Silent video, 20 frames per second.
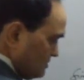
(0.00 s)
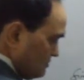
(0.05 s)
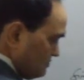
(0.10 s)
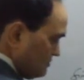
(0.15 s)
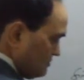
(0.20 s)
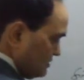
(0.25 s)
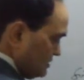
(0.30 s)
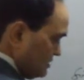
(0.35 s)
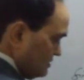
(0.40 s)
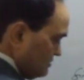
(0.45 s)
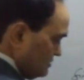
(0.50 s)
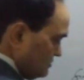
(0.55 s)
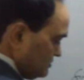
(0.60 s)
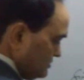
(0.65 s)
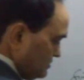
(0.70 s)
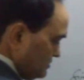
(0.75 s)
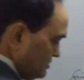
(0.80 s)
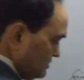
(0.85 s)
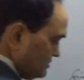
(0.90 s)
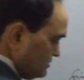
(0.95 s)
y is
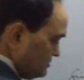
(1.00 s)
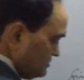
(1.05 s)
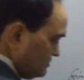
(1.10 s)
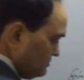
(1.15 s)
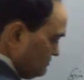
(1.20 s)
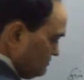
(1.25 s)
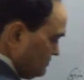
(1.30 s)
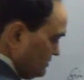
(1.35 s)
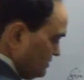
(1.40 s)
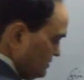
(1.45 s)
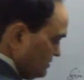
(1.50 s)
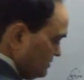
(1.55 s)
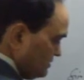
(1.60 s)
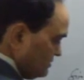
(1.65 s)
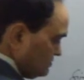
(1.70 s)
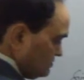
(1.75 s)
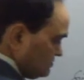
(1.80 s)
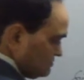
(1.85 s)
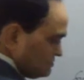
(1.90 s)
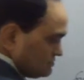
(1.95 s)
less than b
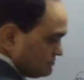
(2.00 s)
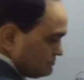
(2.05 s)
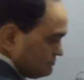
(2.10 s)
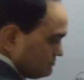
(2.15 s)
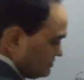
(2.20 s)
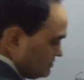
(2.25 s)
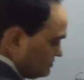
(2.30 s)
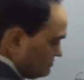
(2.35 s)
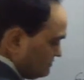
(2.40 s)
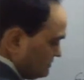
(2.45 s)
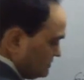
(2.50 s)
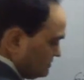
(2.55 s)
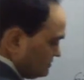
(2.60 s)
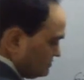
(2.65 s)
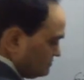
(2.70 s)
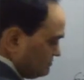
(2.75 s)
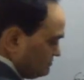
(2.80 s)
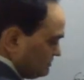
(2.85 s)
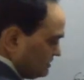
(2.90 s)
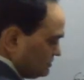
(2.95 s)
here, plus
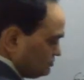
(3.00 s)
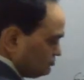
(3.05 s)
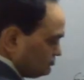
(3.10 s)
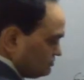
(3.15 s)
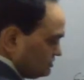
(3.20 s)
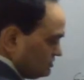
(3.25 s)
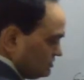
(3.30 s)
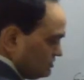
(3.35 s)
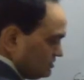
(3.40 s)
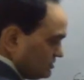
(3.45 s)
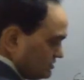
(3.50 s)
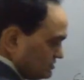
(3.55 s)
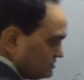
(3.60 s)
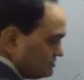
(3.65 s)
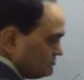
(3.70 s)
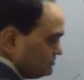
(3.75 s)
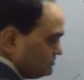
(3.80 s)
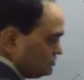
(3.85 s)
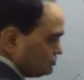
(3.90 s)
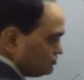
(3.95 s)
minus y square is less
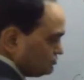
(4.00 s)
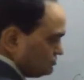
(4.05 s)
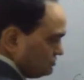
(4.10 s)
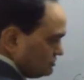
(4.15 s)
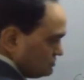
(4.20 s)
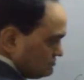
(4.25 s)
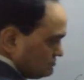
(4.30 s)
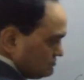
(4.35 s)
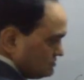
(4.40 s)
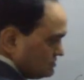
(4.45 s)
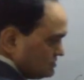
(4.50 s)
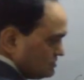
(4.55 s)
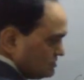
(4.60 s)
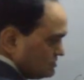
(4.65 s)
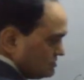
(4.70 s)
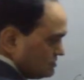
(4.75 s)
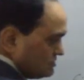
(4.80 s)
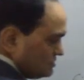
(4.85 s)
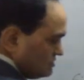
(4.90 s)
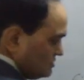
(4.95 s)
than b square.
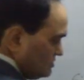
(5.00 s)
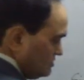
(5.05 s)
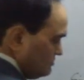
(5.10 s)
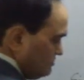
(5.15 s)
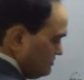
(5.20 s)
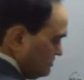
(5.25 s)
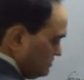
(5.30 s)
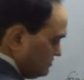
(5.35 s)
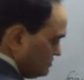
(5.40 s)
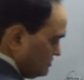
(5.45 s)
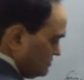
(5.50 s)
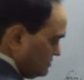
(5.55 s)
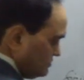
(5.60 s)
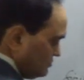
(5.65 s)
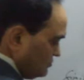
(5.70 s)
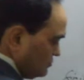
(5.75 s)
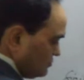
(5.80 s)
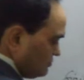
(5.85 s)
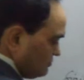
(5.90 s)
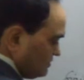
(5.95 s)
If we say,
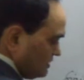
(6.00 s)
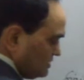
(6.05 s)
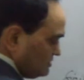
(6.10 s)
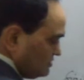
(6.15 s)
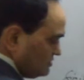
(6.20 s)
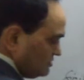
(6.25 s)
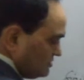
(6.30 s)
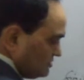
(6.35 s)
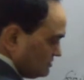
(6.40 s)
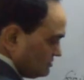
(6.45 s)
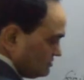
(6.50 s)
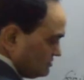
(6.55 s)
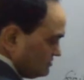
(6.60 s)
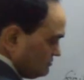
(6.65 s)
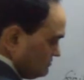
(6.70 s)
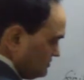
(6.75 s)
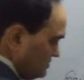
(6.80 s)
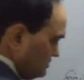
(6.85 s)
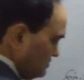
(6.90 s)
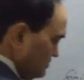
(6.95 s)
or y is less than
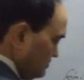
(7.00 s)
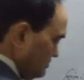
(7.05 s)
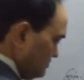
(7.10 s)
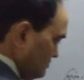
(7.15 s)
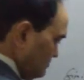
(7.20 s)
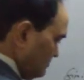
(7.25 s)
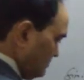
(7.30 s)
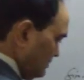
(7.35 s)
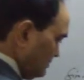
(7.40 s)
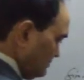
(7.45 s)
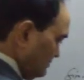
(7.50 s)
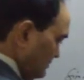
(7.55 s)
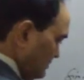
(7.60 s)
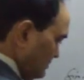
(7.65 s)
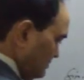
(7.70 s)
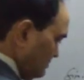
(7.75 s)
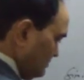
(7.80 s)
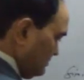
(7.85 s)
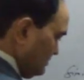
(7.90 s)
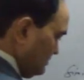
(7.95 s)
b, plus
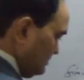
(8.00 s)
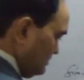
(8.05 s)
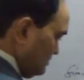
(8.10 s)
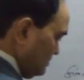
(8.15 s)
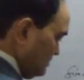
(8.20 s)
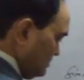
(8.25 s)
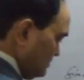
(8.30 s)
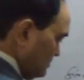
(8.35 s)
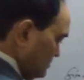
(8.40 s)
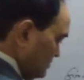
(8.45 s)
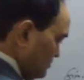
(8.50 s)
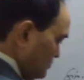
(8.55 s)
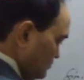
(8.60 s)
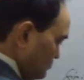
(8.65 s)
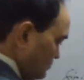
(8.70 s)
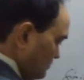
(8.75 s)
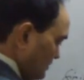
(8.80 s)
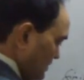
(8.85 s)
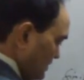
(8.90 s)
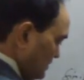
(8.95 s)
minus b,
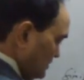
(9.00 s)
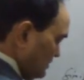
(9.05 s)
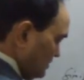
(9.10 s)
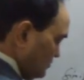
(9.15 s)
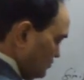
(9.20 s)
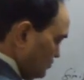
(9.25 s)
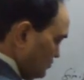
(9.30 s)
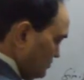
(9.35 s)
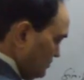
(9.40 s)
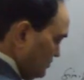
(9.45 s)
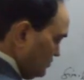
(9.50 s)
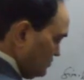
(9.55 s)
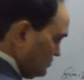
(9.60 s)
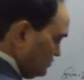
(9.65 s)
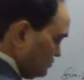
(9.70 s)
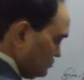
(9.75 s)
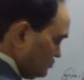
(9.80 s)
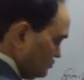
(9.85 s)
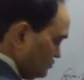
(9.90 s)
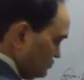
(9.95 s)
y cannot be
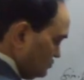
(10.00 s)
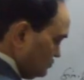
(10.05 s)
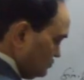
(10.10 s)
equal to